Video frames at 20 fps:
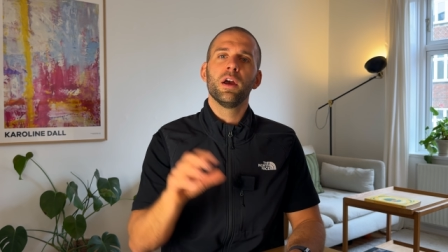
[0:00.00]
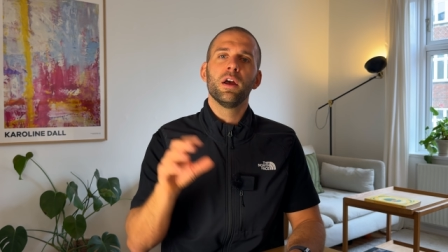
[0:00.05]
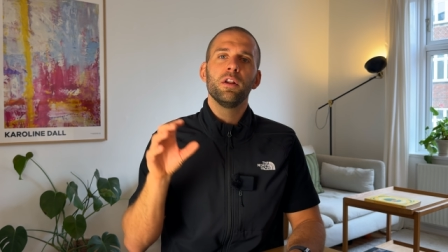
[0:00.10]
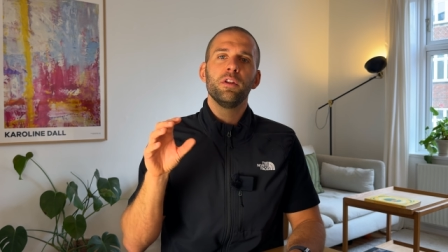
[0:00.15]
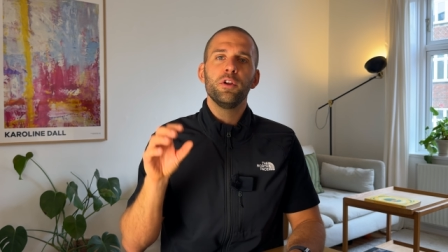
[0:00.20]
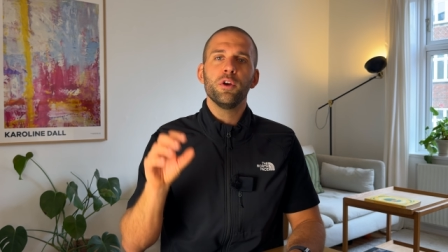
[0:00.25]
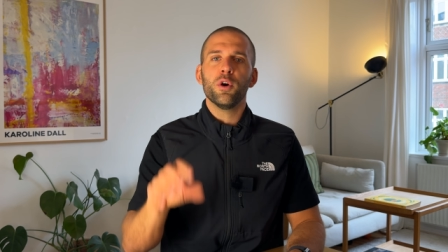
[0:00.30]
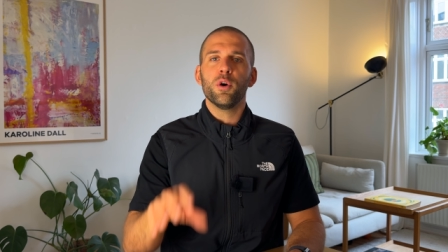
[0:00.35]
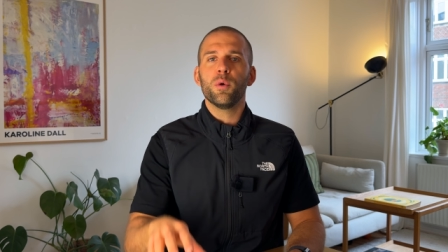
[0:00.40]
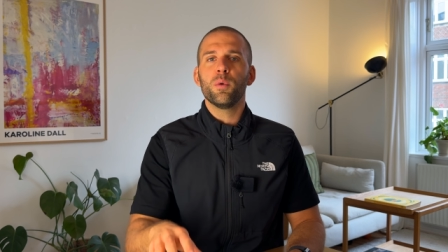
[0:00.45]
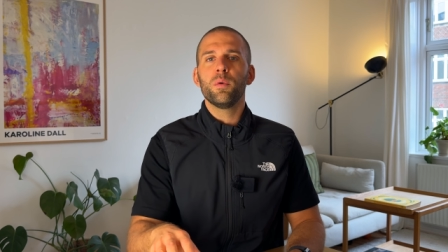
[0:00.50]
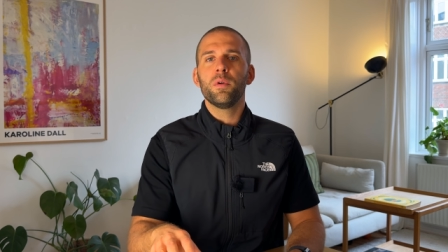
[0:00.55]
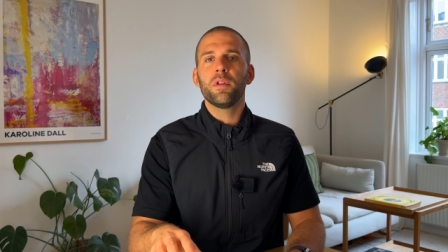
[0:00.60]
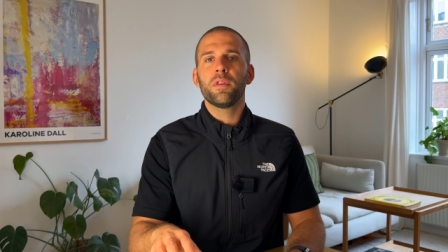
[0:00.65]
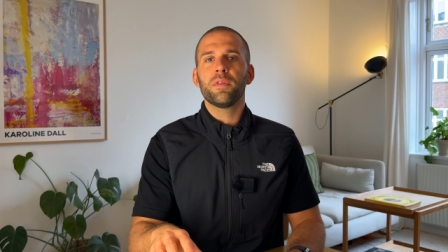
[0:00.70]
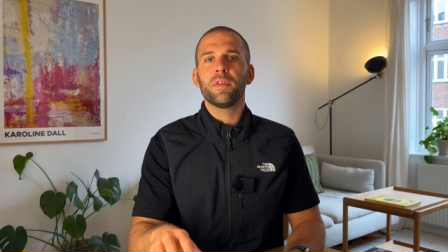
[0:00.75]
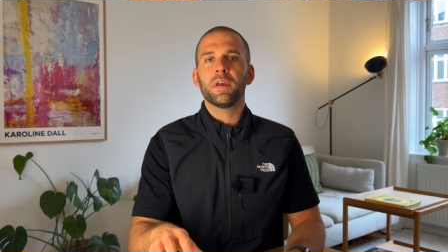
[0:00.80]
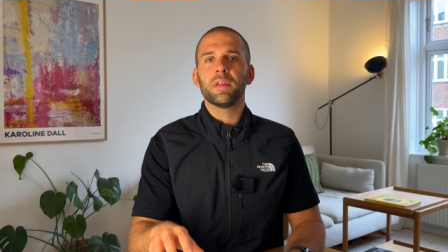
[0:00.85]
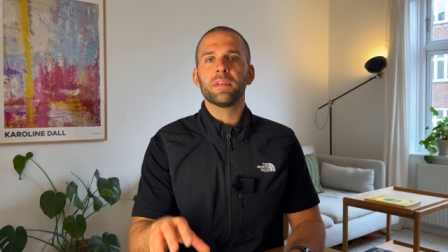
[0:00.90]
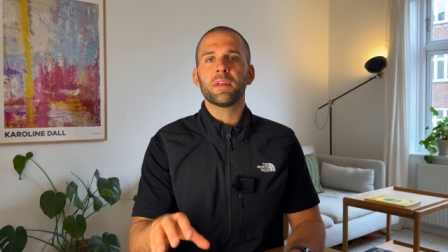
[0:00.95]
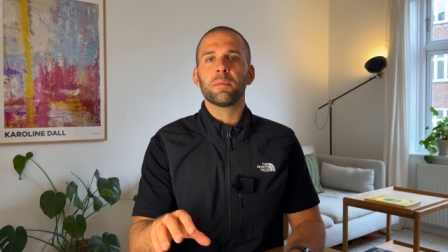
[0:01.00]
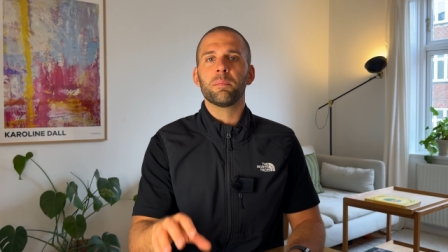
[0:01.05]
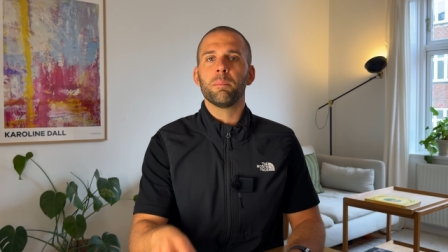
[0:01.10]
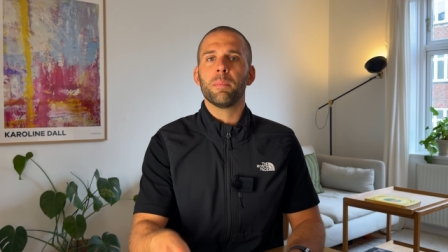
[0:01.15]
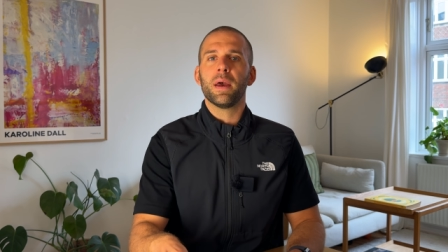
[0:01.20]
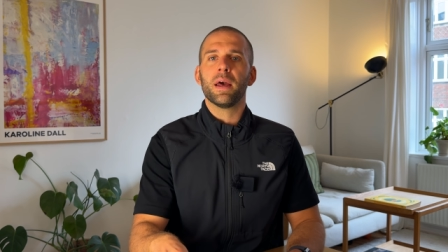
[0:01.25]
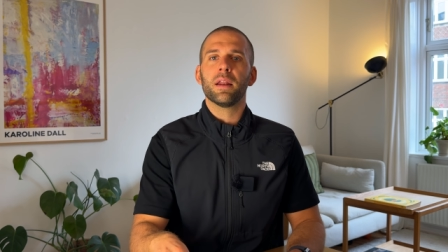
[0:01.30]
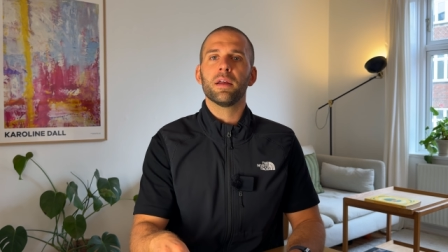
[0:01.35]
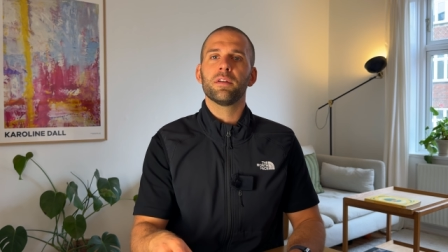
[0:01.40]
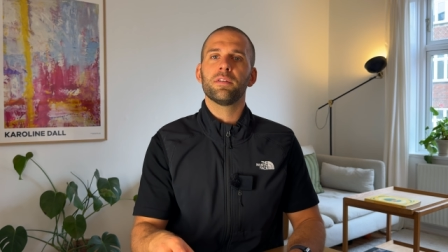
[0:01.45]
The only thing that
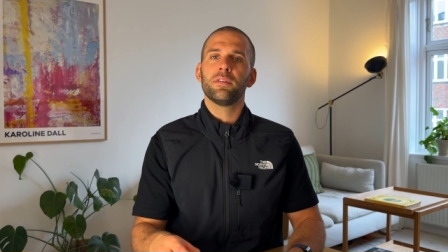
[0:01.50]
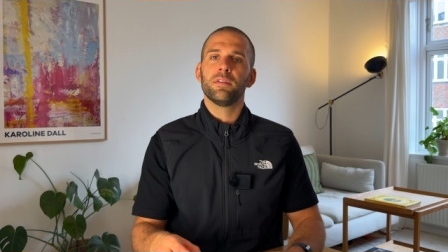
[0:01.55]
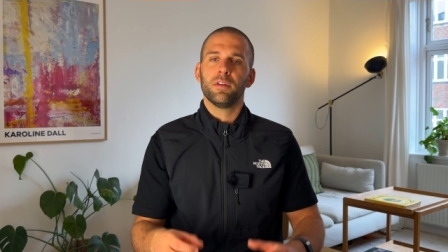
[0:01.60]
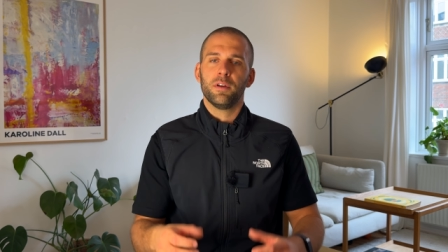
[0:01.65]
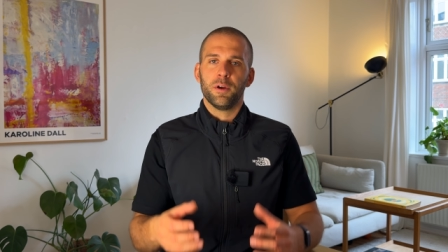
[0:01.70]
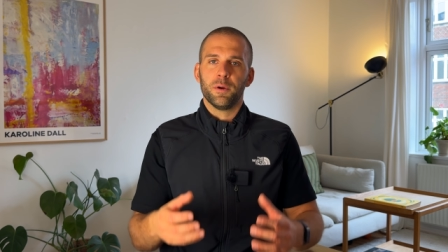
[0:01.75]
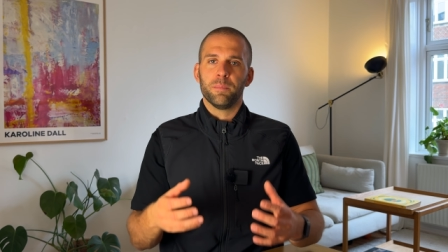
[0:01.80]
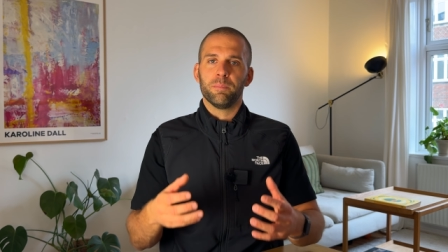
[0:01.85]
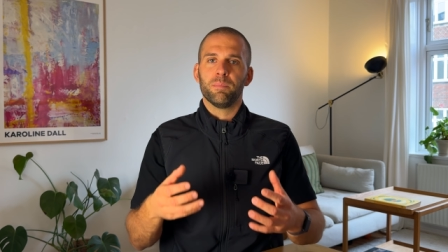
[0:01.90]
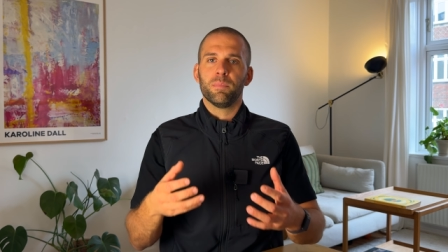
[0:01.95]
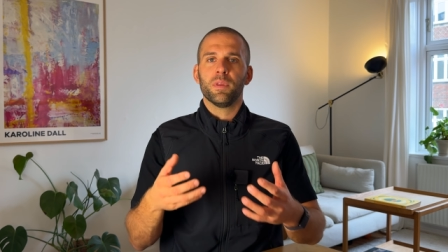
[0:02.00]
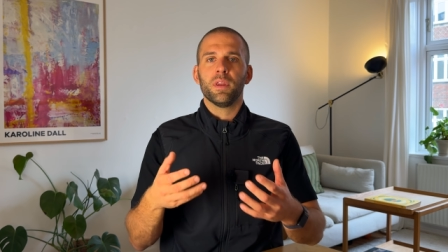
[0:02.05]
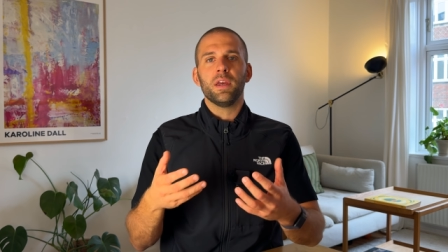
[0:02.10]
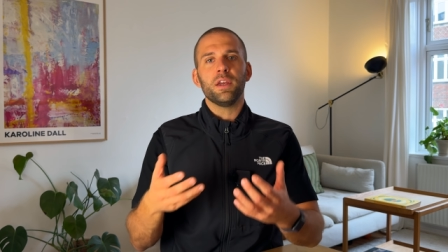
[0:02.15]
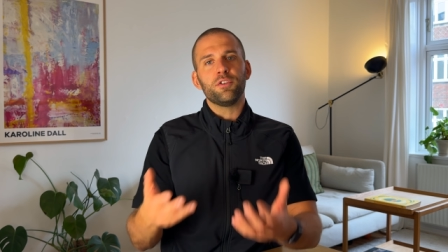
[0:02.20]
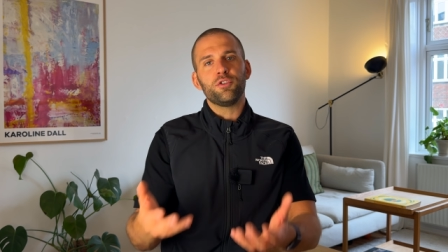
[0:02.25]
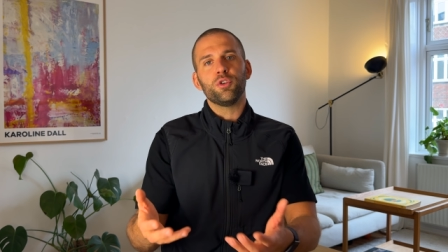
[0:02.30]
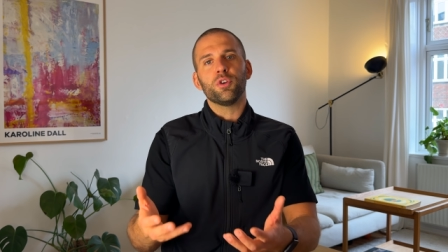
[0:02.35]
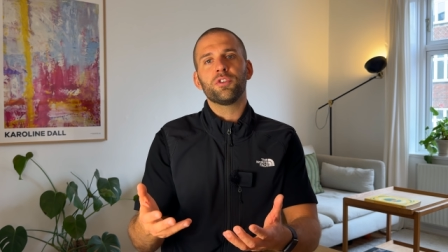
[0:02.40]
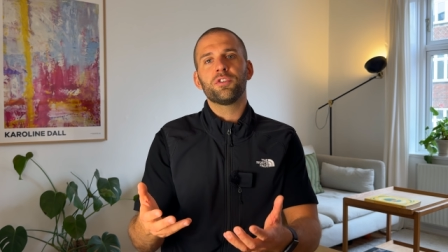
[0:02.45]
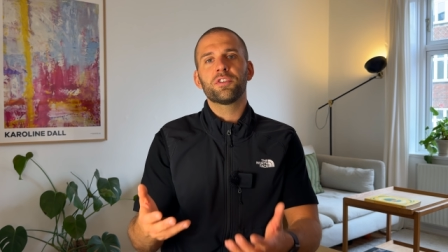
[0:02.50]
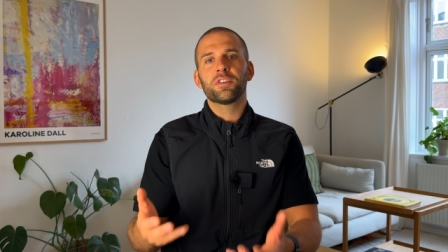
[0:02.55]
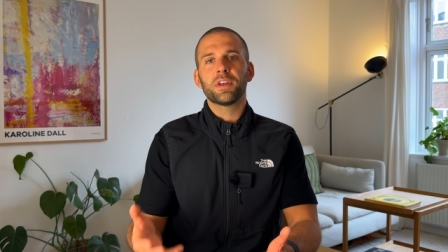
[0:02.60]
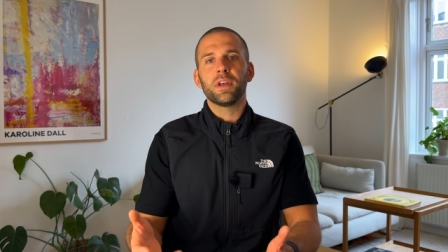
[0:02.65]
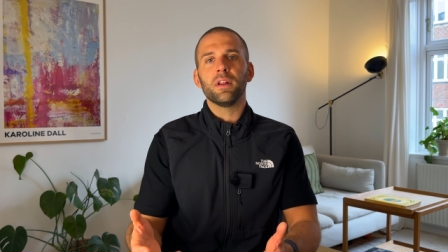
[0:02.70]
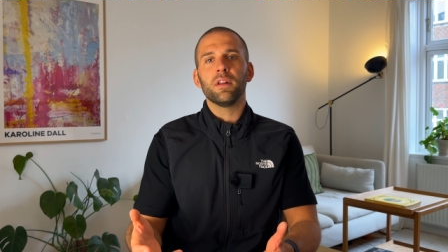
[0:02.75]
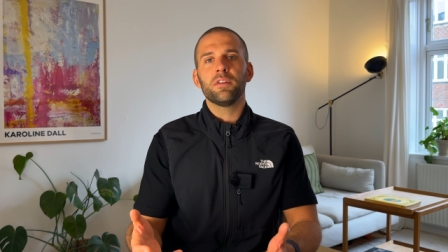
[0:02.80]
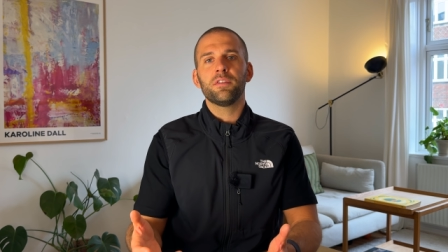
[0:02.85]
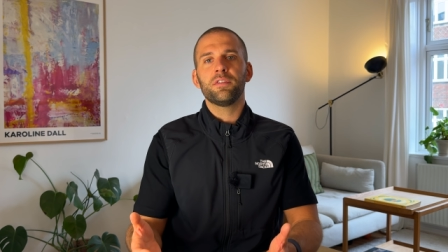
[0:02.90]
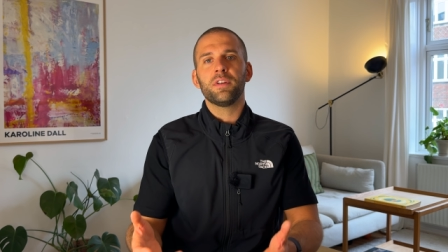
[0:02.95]
matters is your
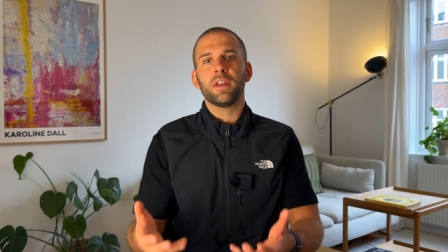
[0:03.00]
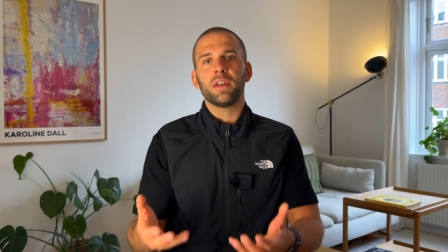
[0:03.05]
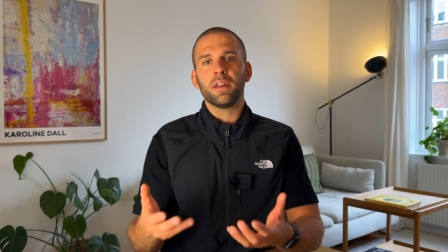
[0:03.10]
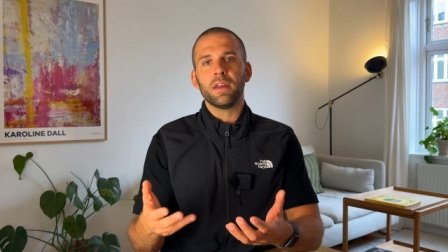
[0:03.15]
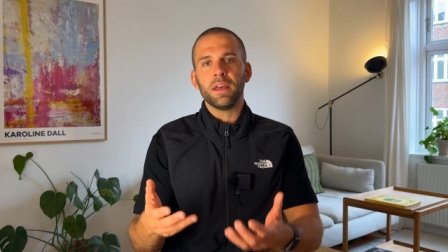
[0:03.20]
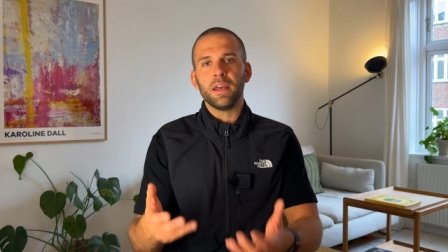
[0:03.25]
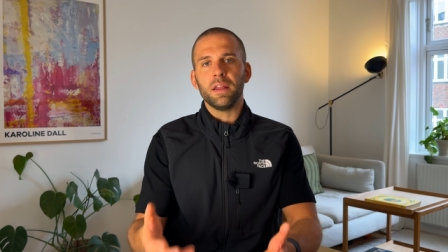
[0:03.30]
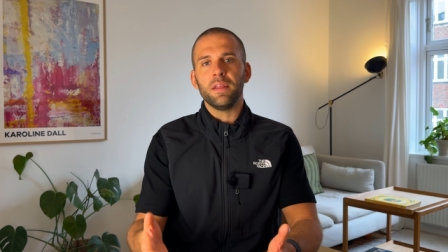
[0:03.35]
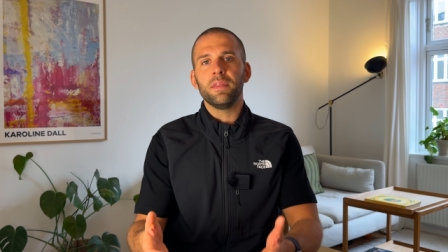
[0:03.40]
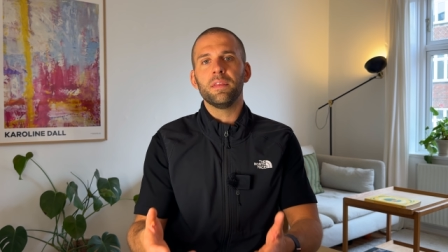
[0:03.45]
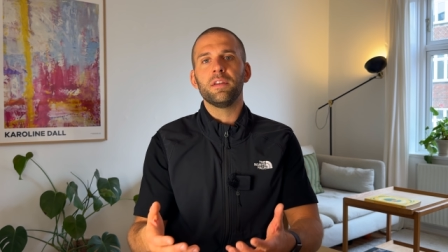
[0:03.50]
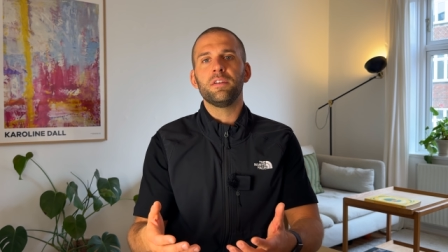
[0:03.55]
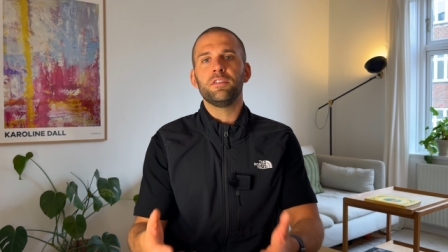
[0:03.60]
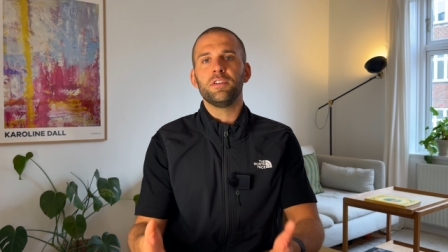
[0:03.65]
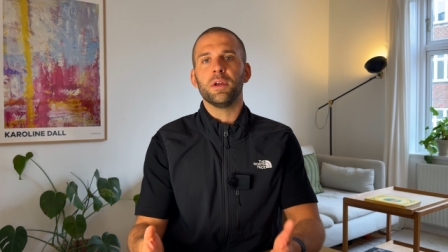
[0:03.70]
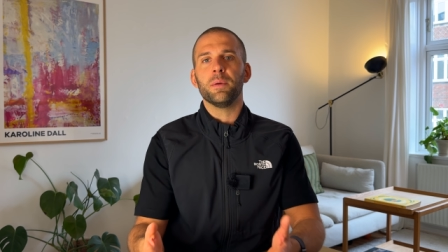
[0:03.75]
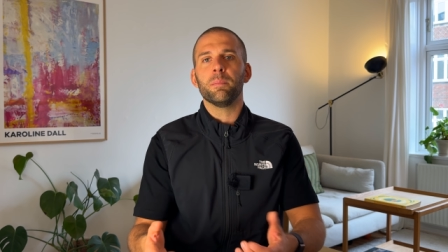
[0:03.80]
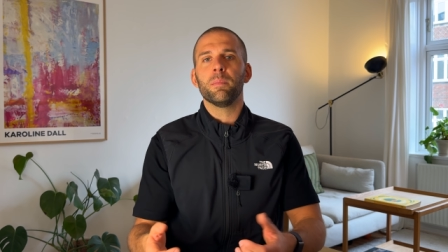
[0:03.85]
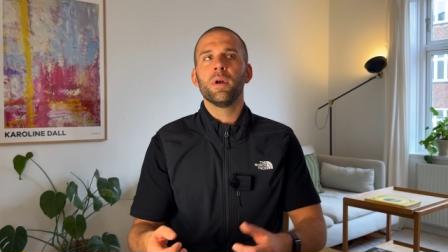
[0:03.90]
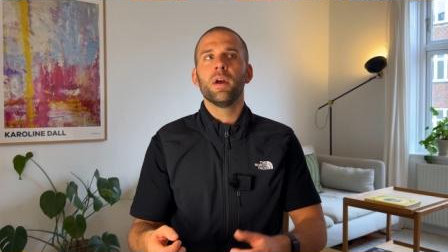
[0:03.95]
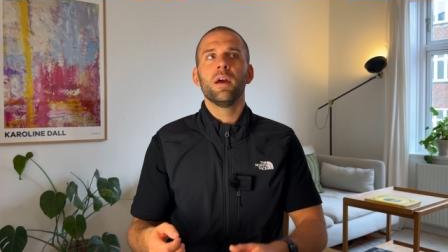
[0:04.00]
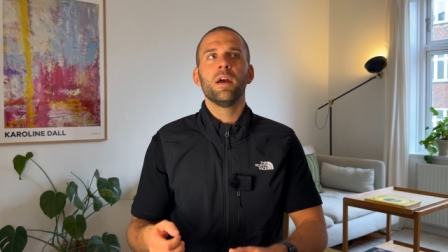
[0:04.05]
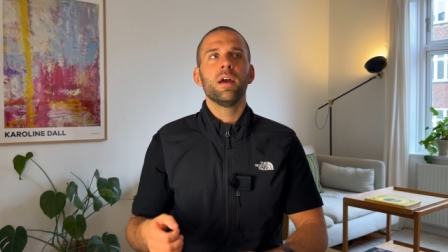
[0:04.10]
skill set in the gym.